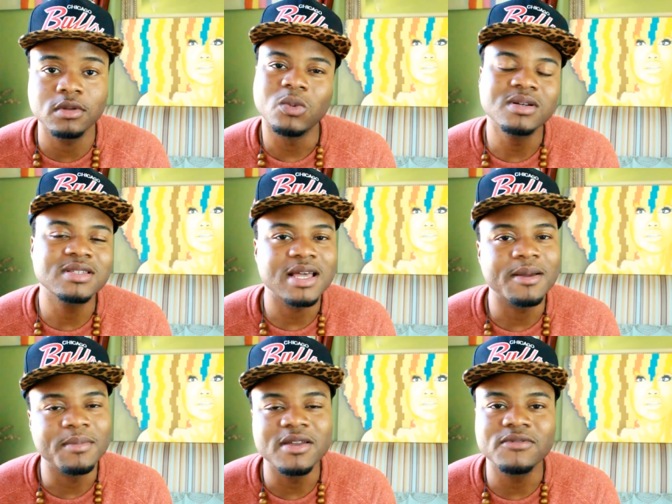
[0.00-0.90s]
What does
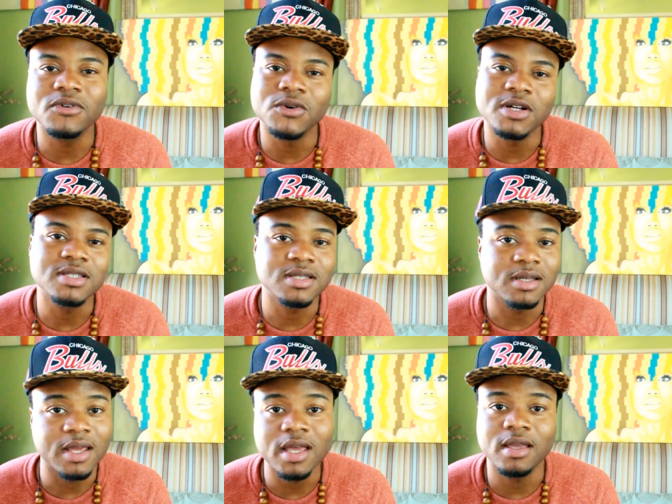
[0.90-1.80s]
that mean for us
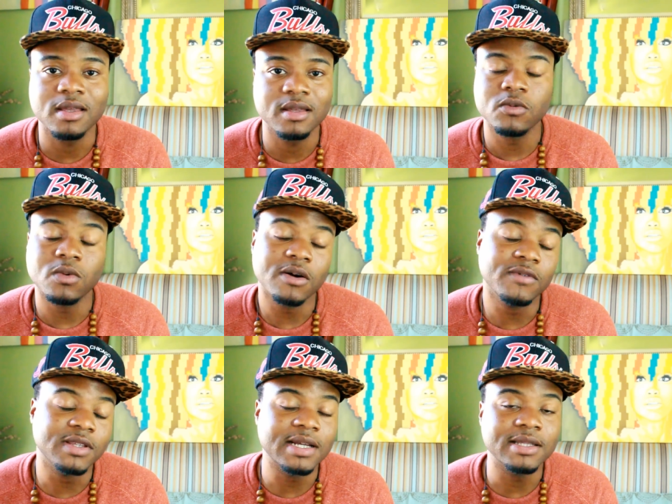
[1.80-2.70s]
today? Well,
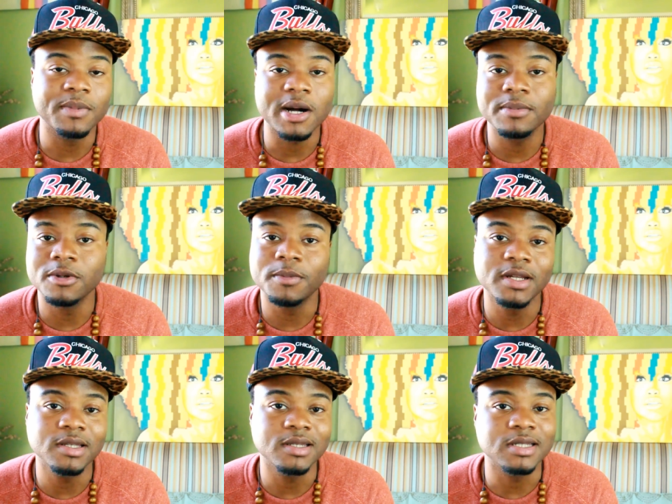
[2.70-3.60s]
evidently, popular
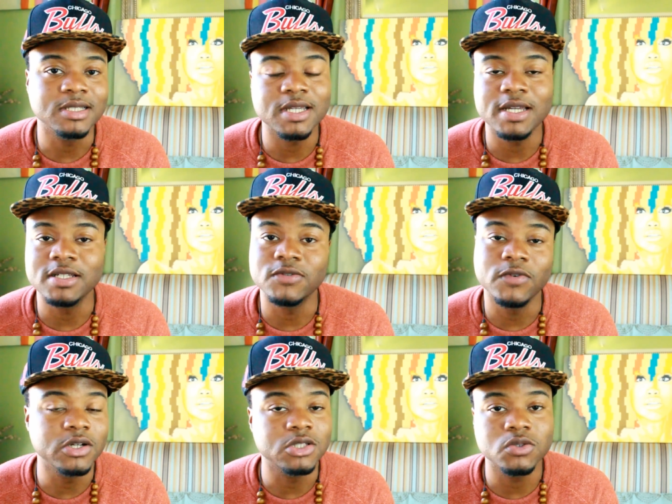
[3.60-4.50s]
opinion can change
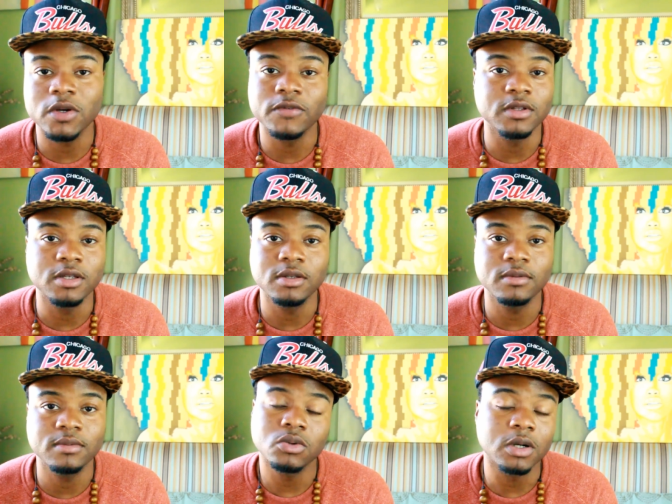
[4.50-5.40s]
very swiftly
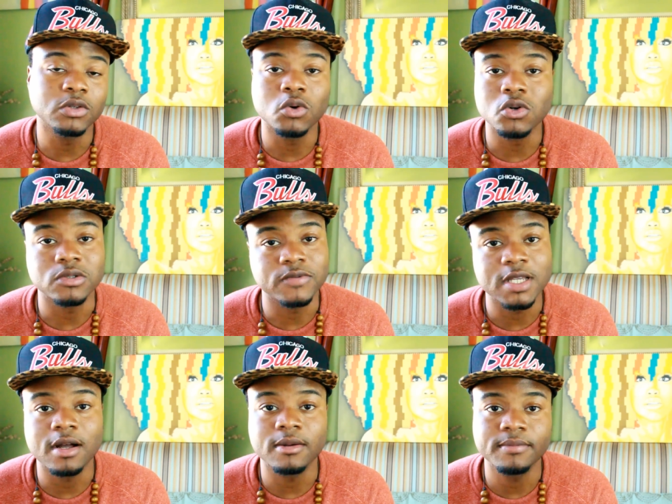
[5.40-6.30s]
throughout the course of
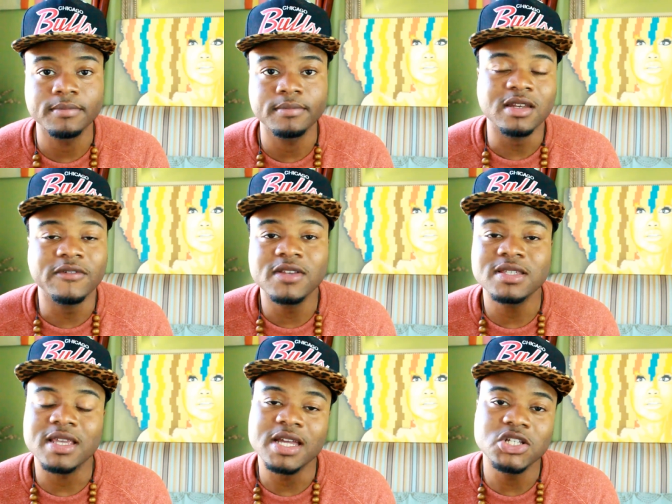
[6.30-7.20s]
time. And if
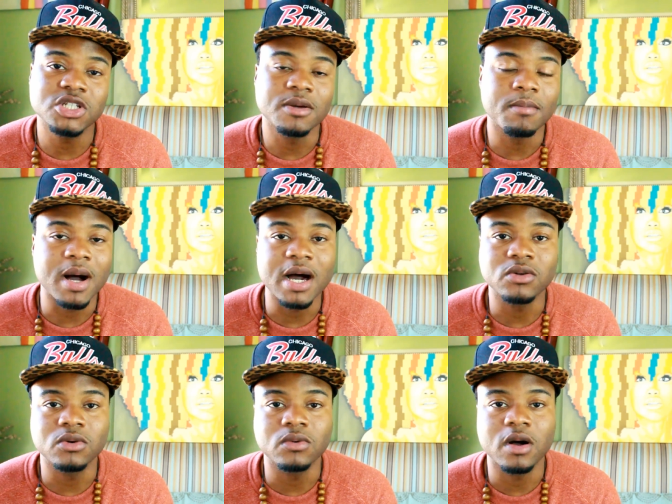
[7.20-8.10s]
this ancient
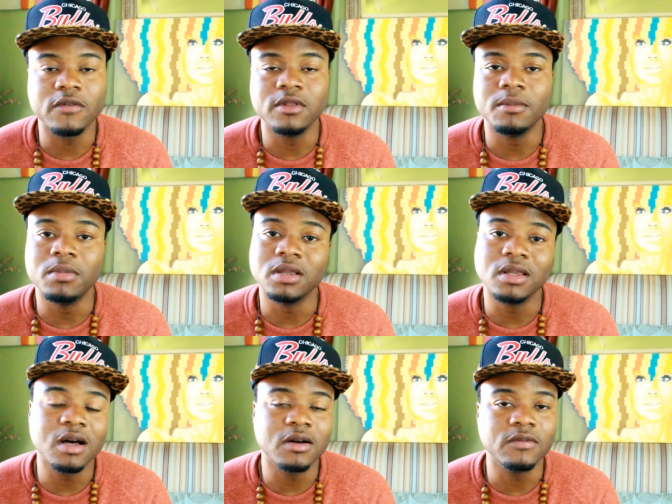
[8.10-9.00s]
model of the
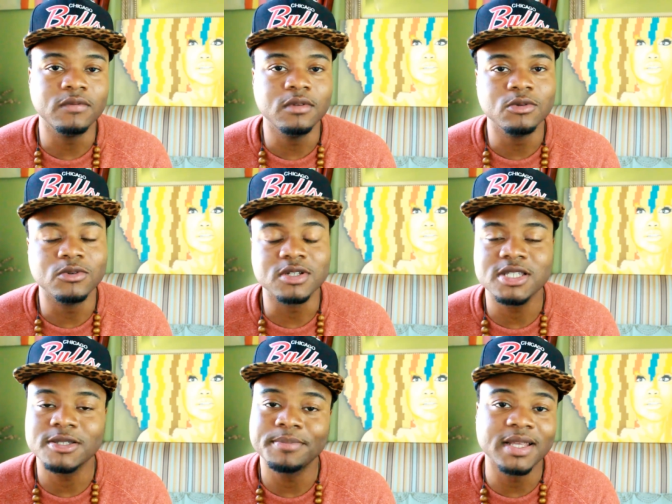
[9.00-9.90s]
beloved,
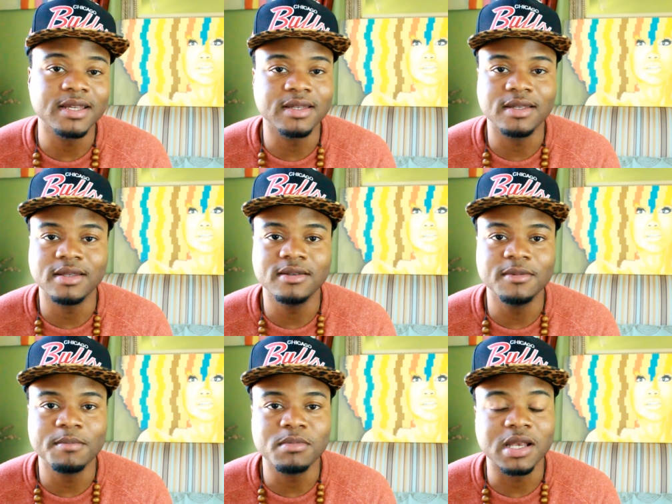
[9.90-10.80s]
resplendent,
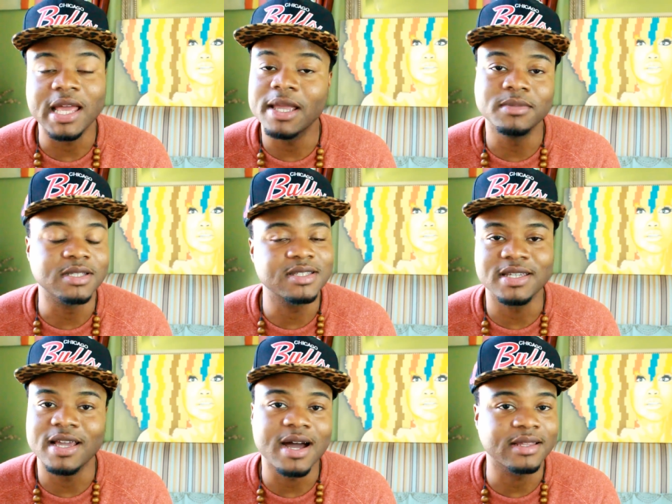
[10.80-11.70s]
blamelessly
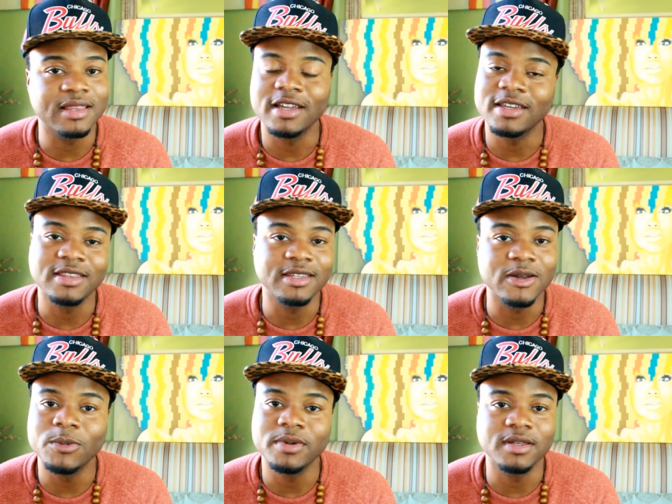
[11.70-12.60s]
godlike
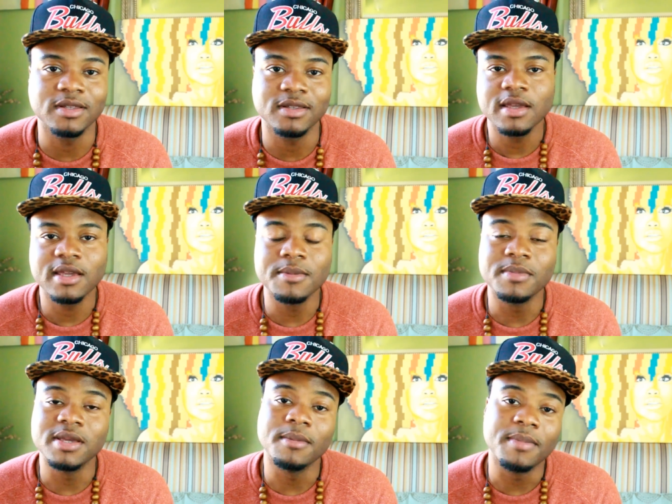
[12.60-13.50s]
Ethiopian can
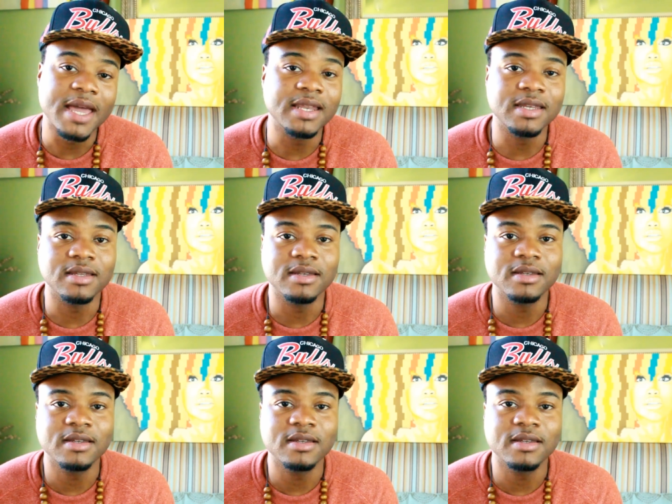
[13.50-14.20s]
be abandoned